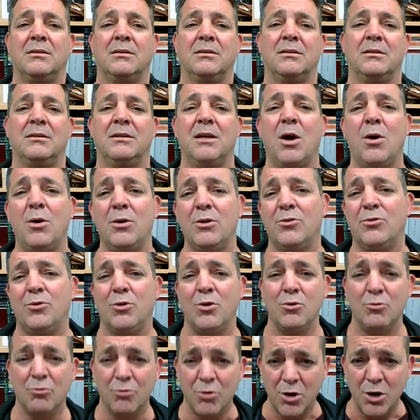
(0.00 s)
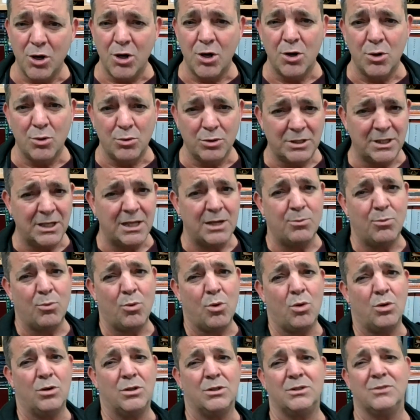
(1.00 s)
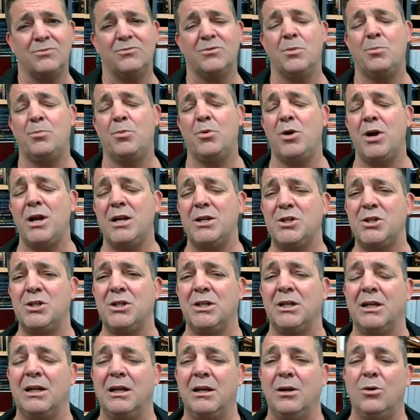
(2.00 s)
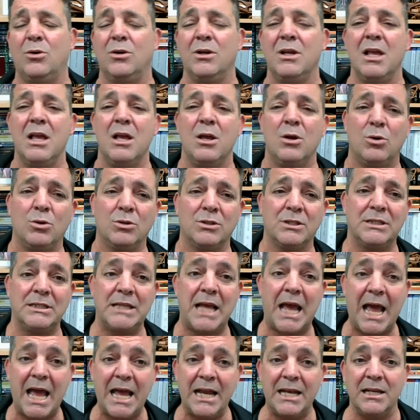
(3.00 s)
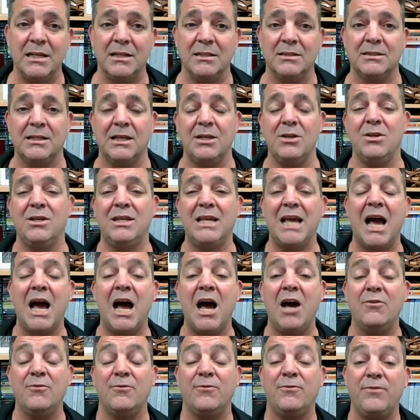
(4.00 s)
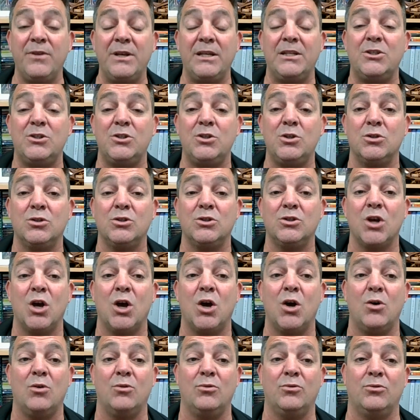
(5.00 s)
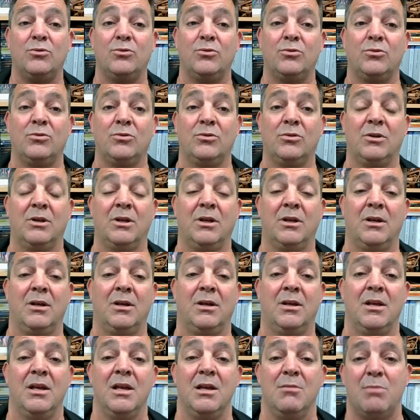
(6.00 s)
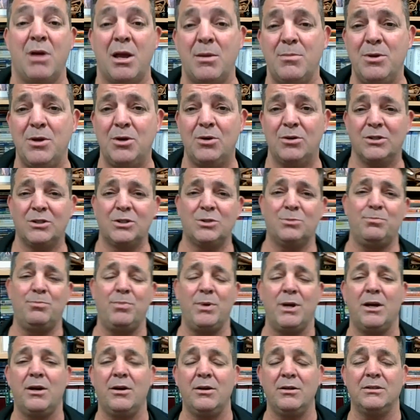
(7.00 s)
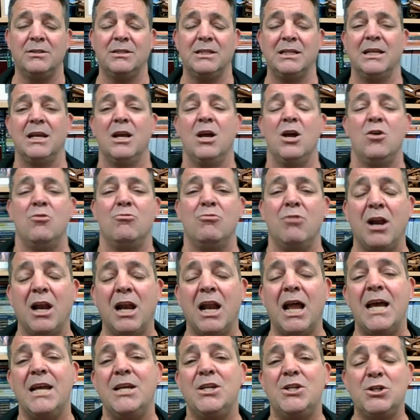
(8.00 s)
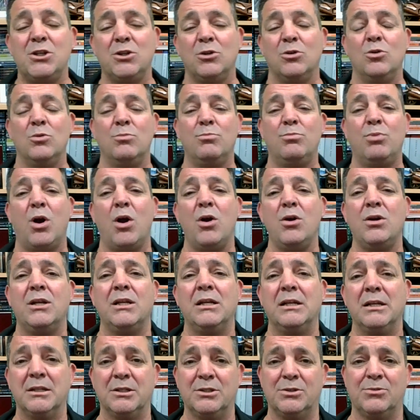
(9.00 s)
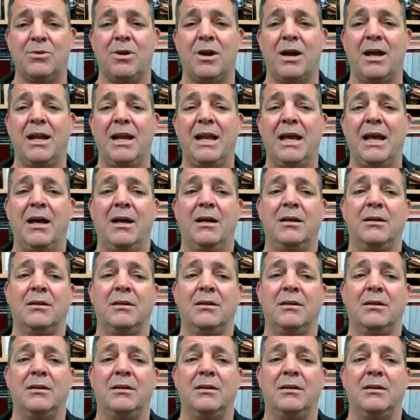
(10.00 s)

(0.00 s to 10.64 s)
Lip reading: going through real deep waters of depression or sadness that you can't fix yourself. Maybe you're experiencing relational brokenness right now.